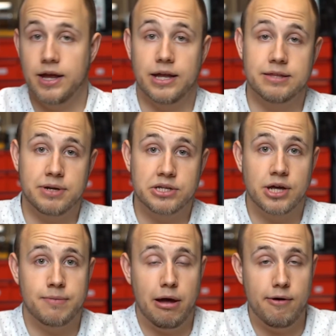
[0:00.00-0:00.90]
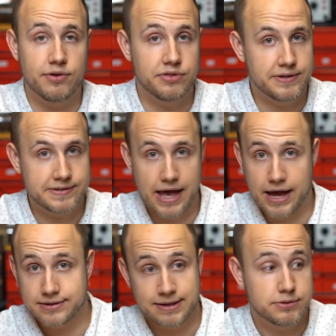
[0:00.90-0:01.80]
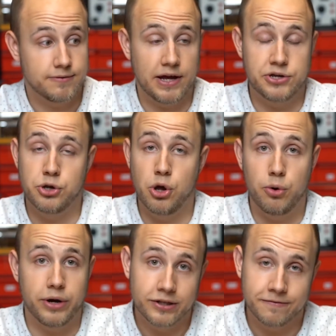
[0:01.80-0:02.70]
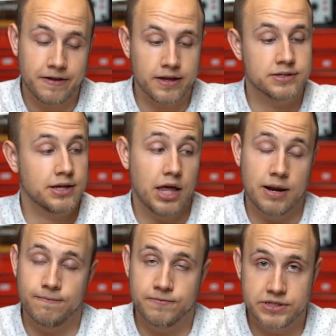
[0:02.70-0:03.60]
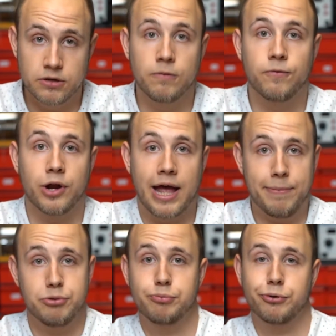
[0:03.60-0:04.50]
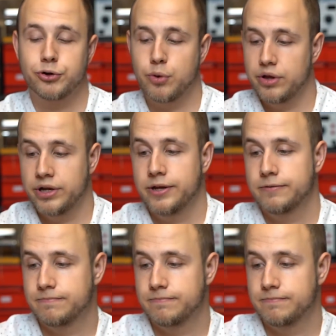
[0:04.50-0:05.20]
In the meantime, however, this hack seems to have had no ill effects, and I'm still very happy with the print quality.